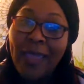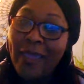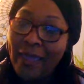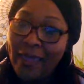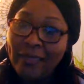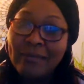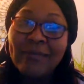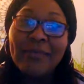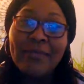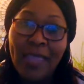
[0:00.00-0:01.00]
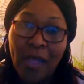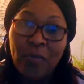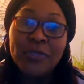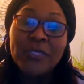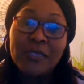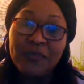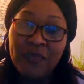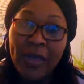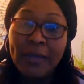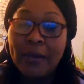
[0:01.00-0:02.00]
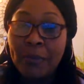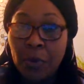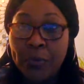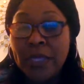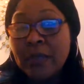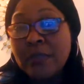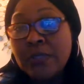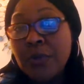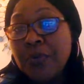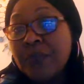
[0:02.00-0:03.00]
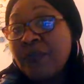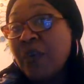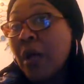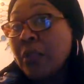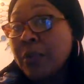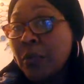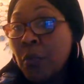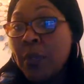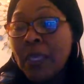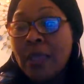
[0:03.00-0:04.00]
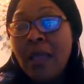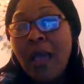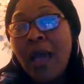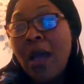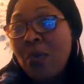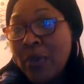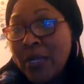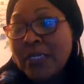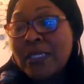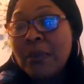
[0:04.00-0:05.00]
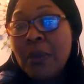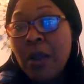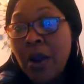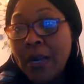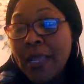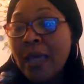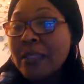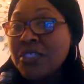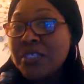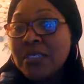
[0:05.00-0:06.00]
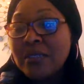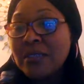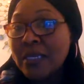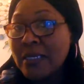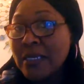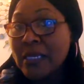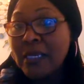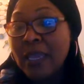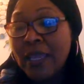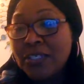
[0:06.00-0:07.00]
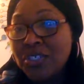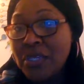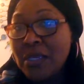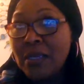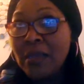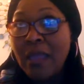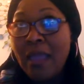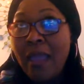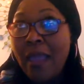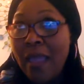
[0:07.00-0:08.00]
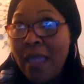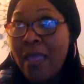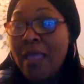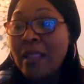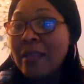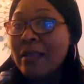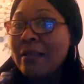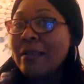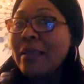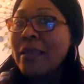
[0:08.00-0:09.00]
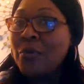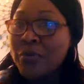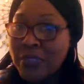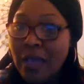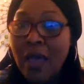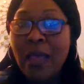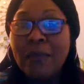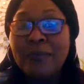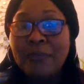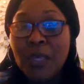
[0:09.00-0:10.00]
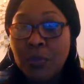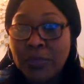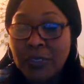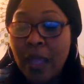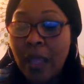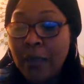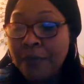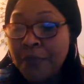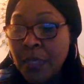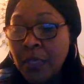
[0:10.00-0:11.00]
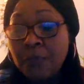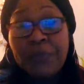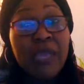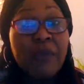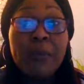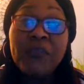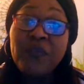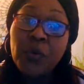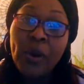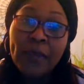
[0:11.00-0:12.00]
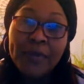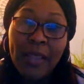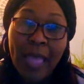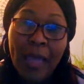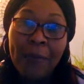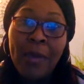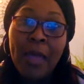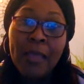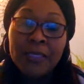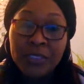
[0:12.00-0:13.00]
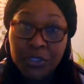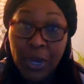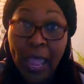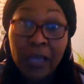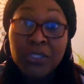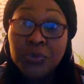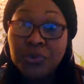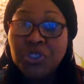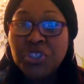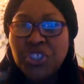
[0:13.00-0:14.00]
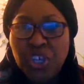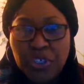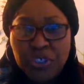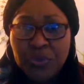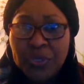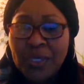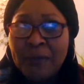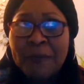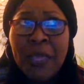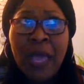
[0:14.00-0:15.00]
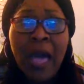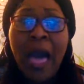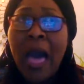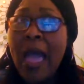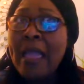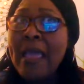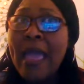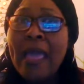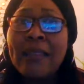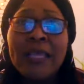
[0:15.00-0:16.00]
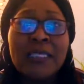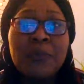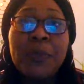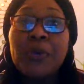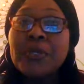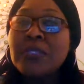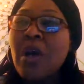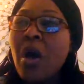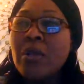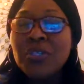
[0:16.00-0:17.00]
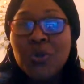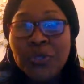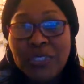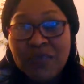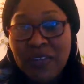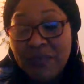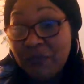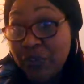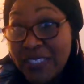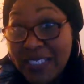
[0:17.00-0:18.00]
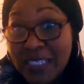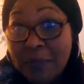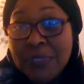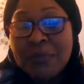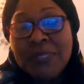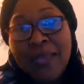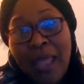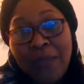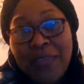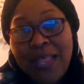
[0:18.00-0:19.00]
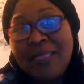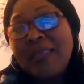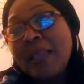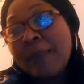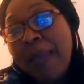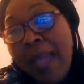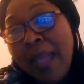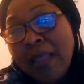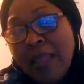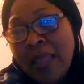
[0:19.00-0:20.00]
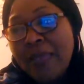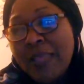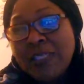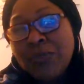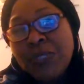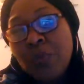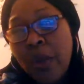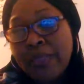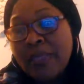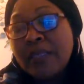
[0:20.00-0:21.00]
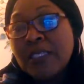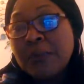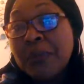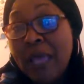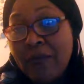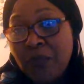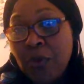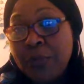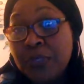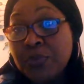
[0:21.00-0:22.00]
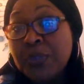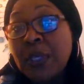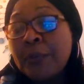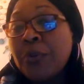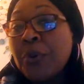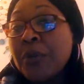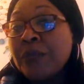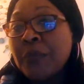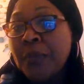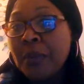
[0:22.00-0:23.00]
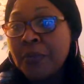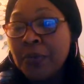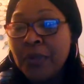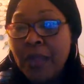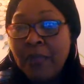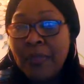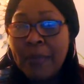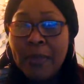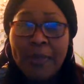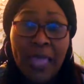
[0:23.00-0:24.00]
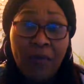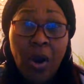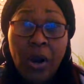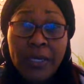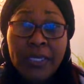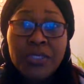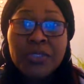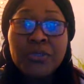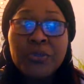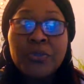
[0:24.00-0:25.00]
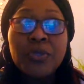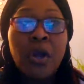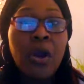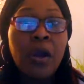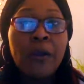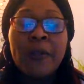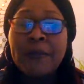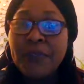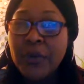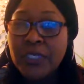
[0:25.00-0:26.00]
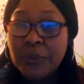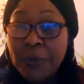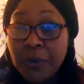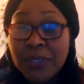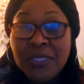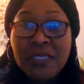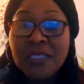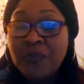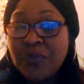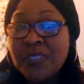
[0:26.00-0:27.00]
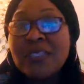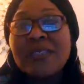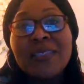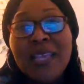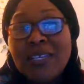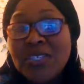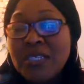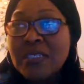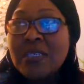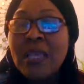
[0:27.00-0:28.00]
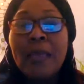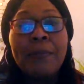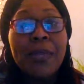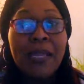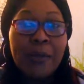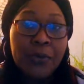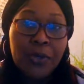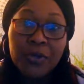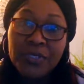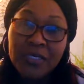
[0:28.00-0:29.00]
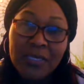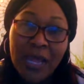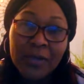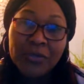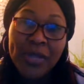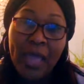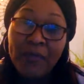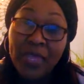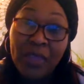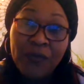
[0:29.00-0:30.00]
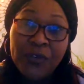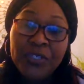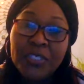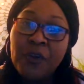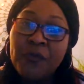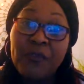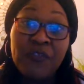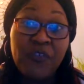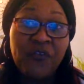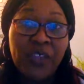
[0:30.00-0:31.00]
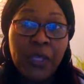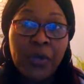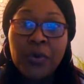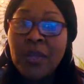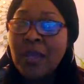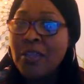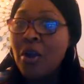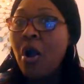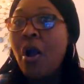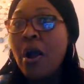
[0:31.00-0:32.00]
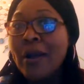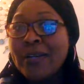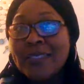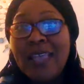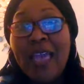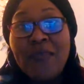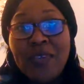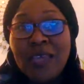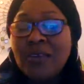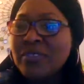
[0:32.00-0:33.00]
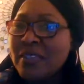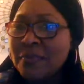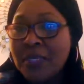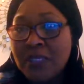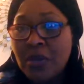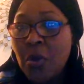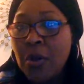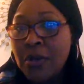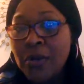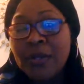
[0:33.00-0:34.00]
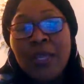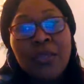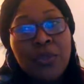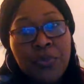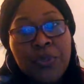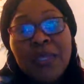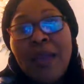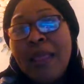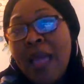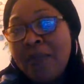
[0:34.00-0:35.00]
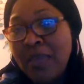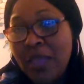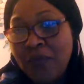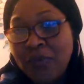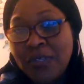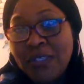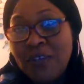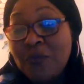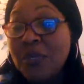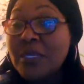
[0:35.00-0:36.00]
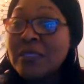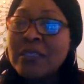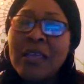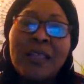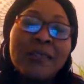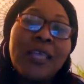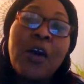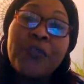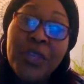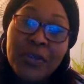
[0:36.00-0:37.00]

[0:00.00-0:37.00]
And that was the defining moment. So the following week, I went and I seen my cardiologist. They did an EKG, and it was time. It was time. Even before I even had my actual surgery, I had experienced all sorts of different symptoms now that I think back. And that's the reason why I think this platform is really important for people that maybe have heart issues or they're experiencing different sensations. Being able to go to the doctor and advocate for yourself if you feel your heart is heavy or something is going on. You really got to advocate for yourself, because the healthcare